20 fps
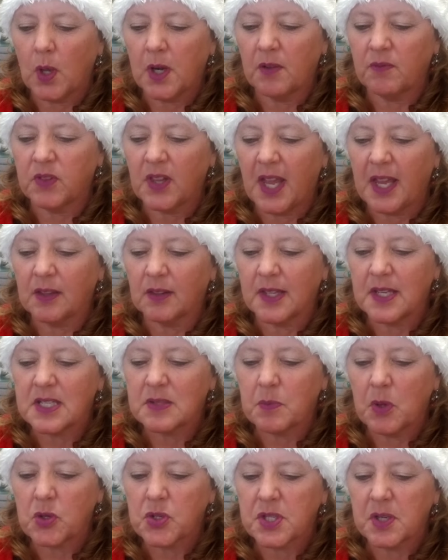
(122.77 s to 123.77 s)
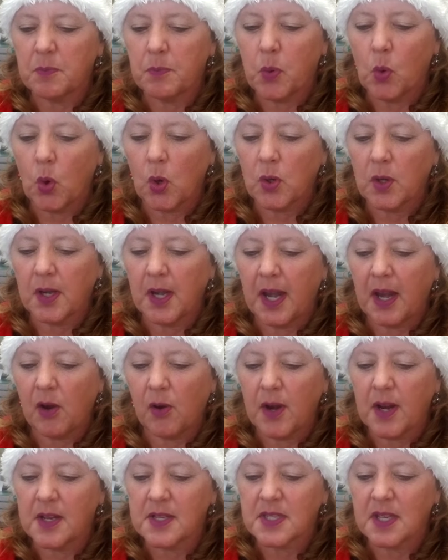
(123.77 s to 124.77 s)
of Langley's most important
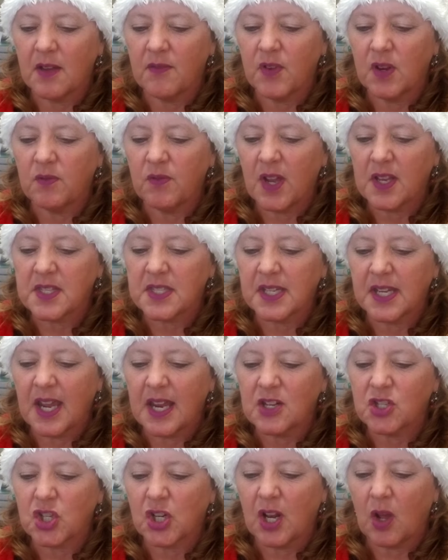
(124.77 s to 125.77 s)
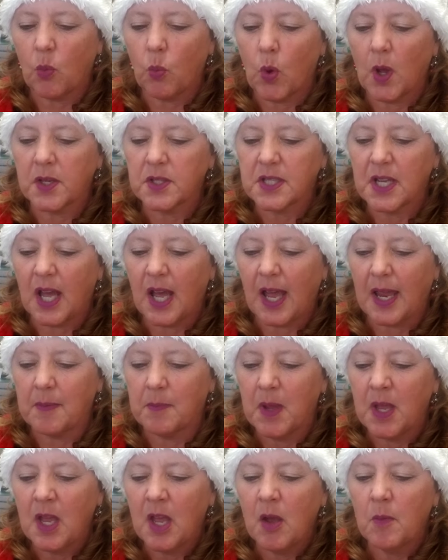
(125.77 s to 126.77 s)
areas of investigation at one
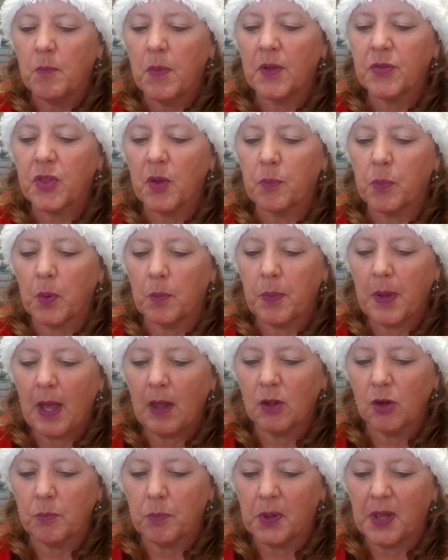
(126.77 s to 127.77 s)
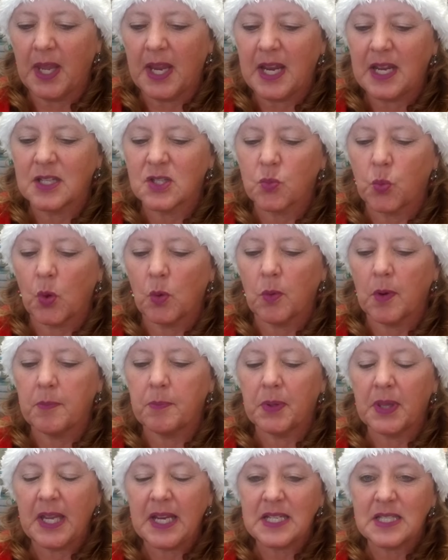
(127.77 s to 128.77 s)
time, but the propeller planes were
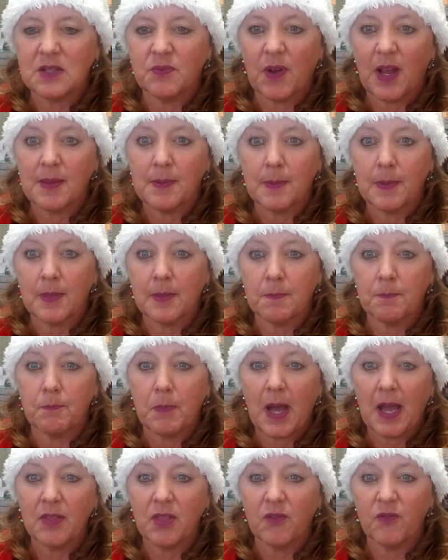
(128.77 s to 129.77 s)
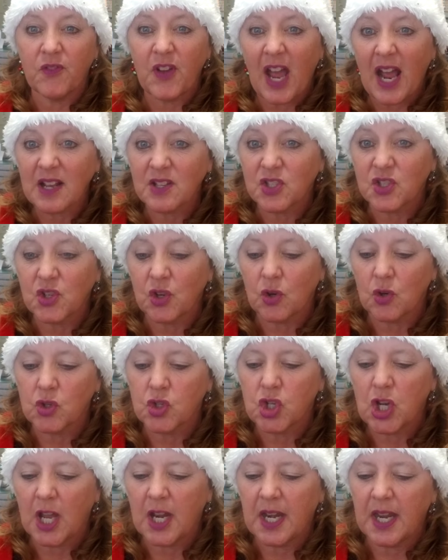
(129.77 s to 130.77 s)
replaced by the faster
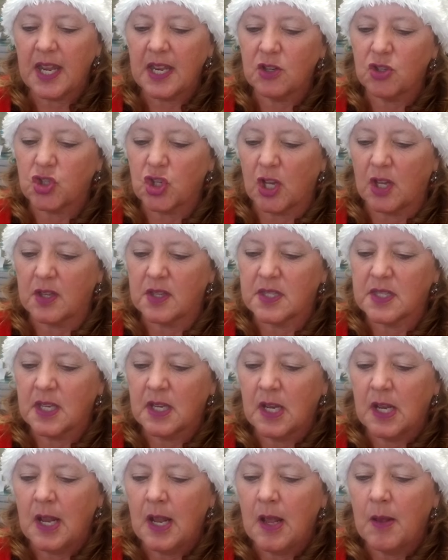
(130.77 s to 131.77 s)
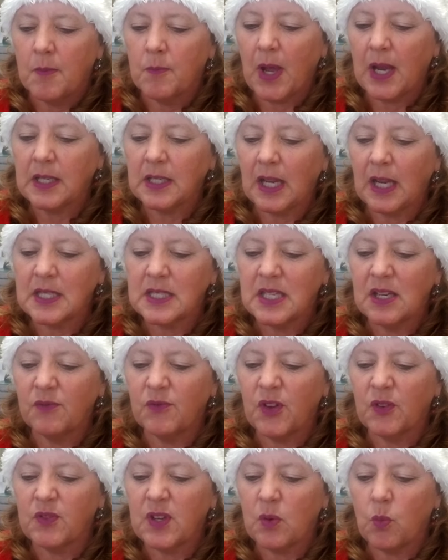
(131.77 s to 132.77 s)
jet engines. By
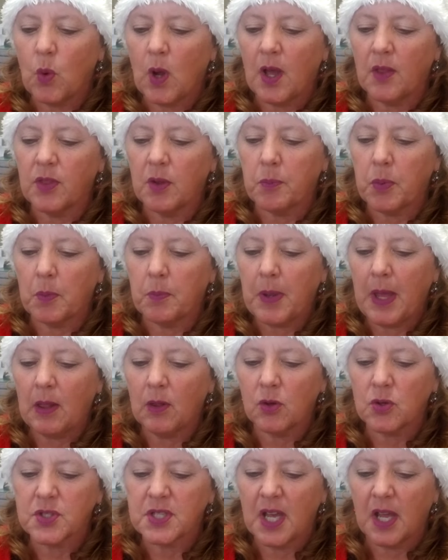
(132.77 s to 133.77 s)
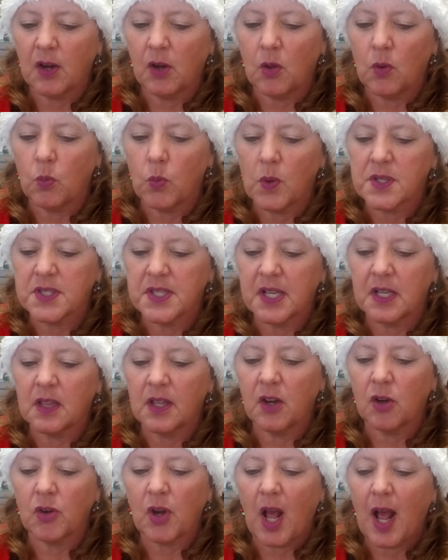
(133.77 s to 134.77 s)
1951, the propeller tunnel was
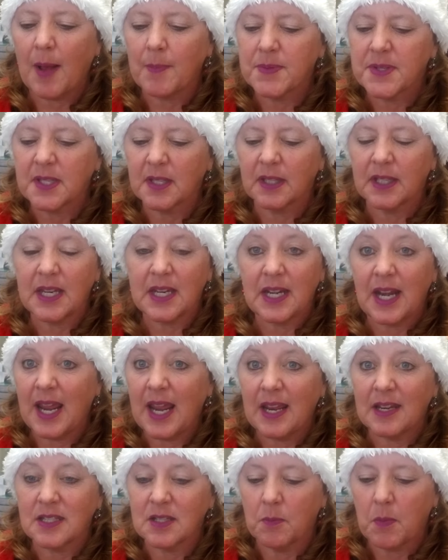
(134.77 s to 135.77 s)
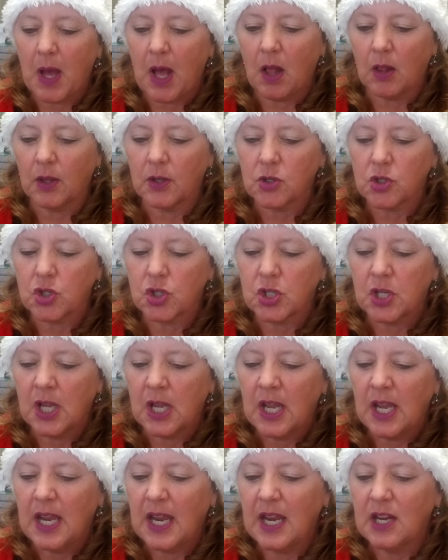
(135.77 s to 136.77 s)
declared obsolete and demolished.
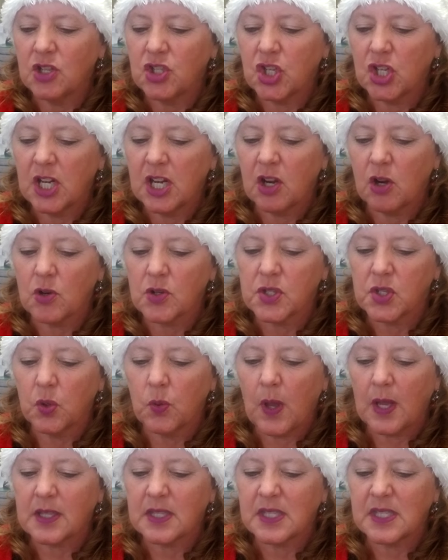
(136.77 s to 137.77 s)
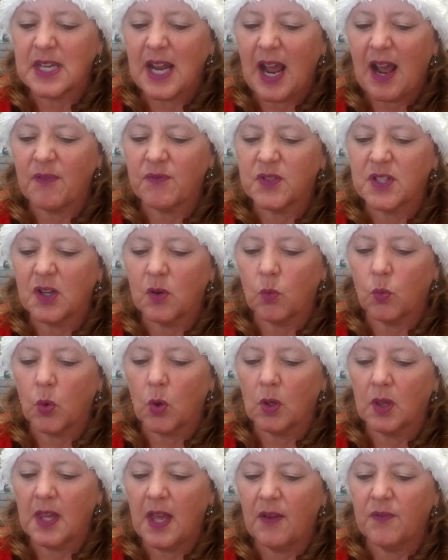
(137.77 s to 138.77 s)
Engineers who had staffed it
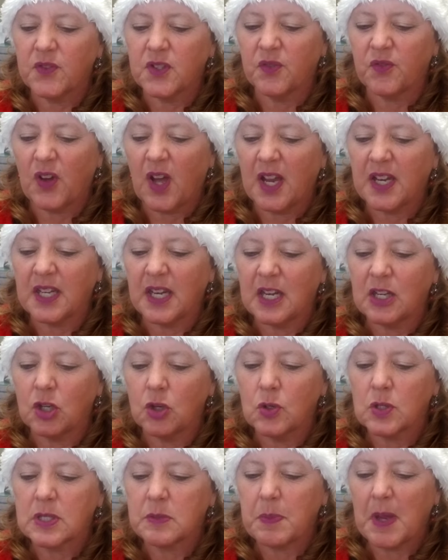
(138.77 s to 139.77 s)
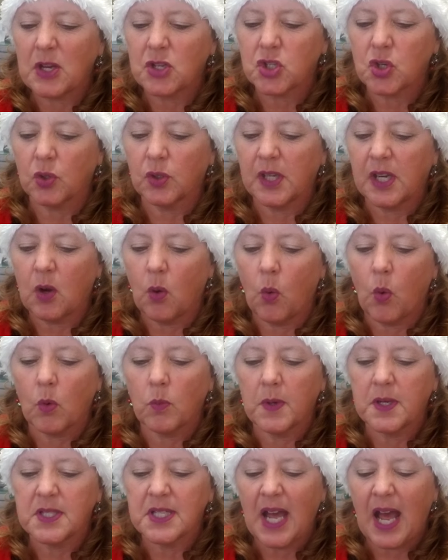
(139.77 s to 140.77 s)
were left to find a new specialty
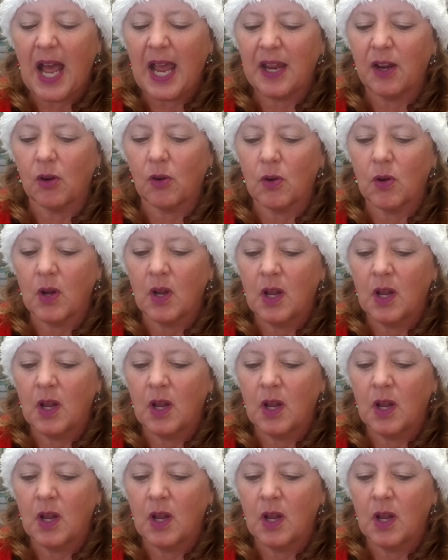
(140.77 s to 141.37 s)
or retire.